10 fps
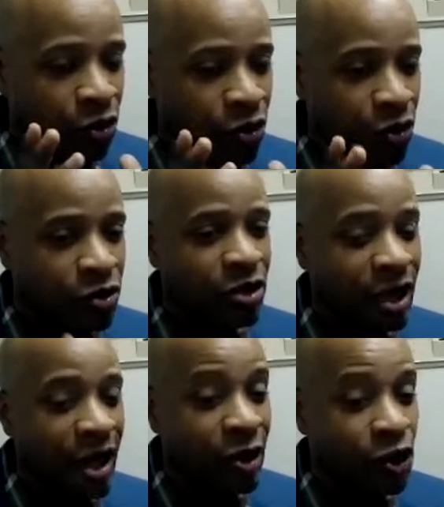
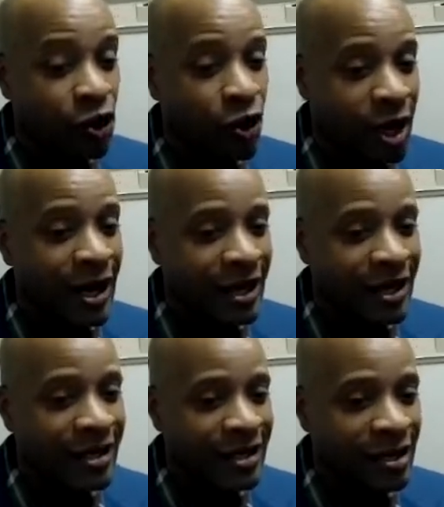you're in
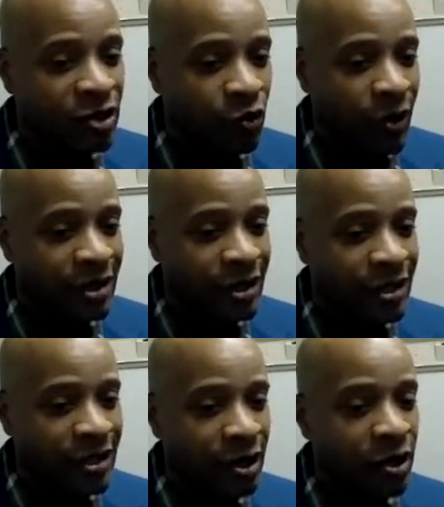this situation
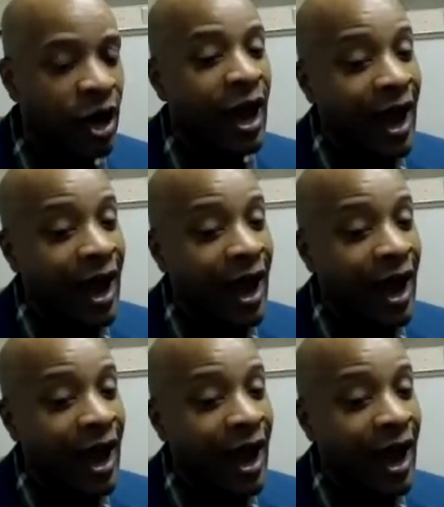in jail,